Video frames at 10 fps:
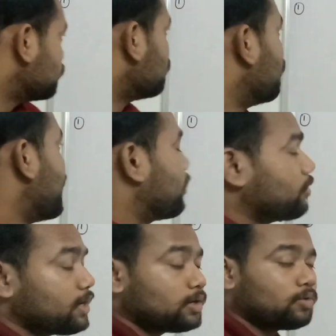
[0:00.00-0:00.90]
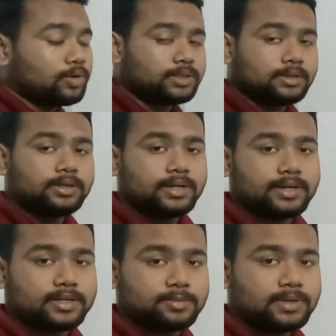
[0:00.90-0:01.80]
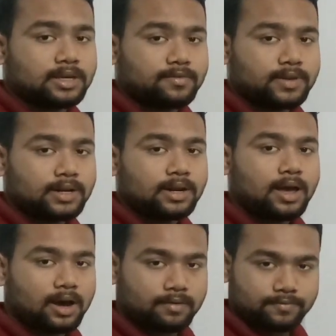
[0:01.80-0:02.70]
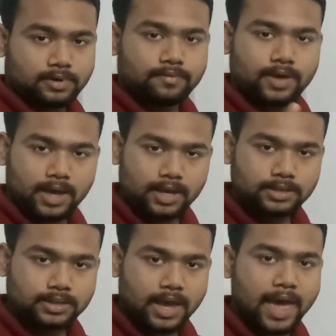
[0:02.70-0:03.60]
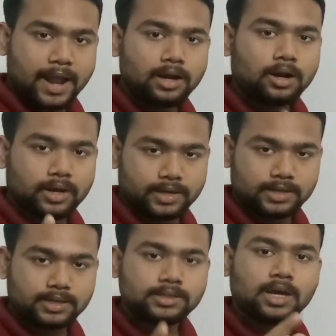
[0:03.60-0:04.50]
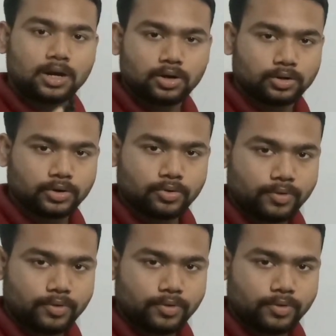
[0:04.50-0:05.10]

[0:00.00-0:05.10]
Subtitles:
So according to question, it has been given after age and his daughter,